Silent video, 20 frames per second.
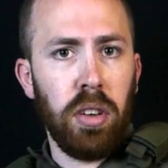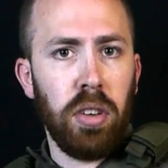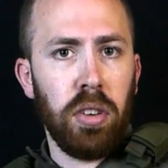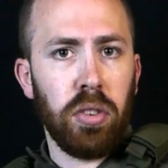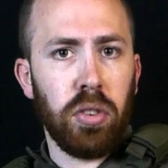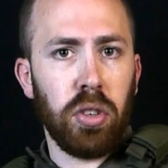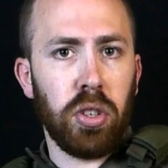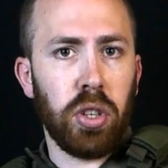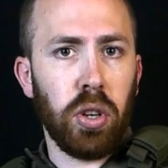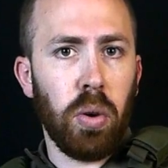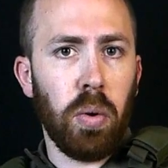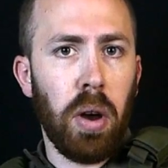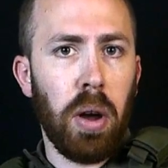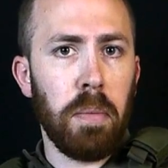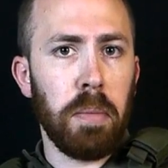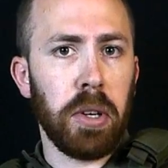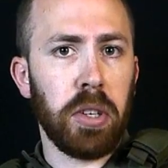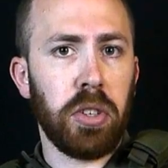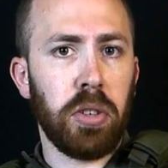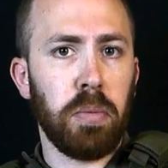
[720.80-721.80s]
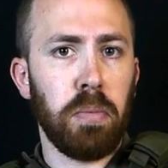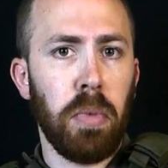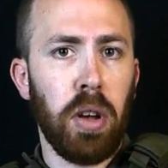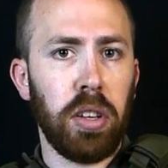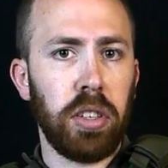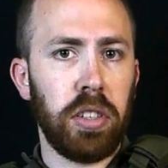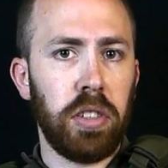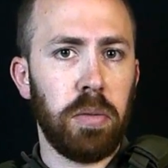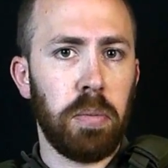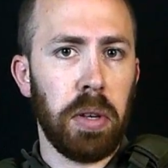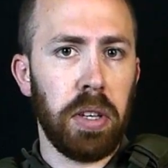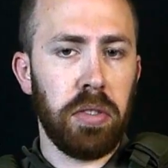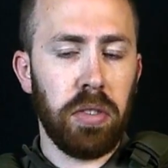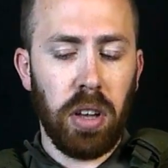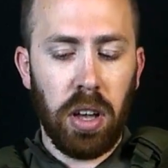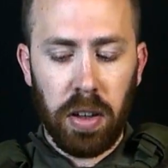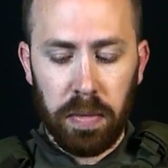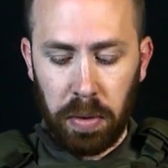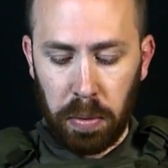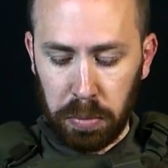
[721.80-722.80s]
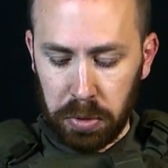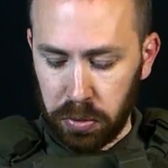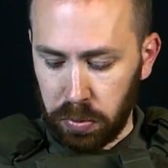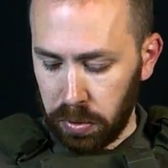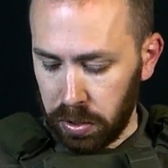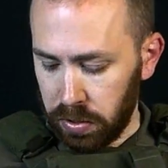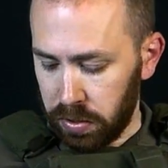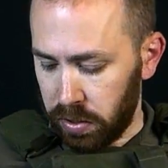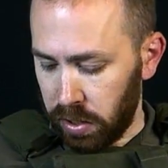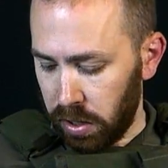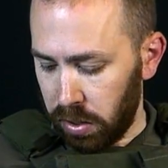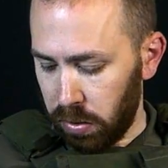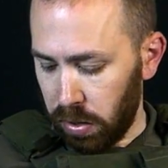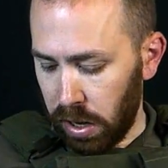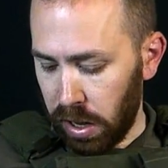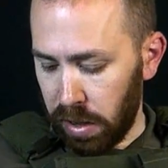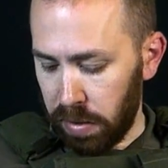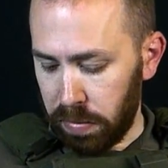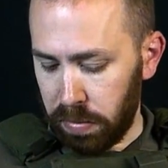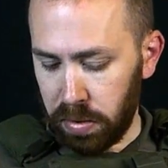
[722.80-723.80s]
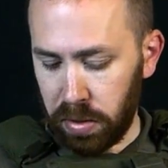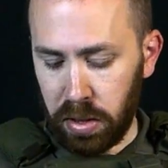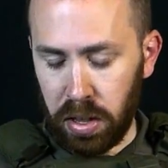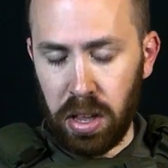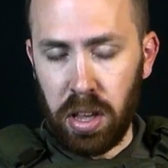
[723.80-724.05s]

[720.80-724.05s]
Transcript: to show how much MOLLE space you have, how much real estate you have.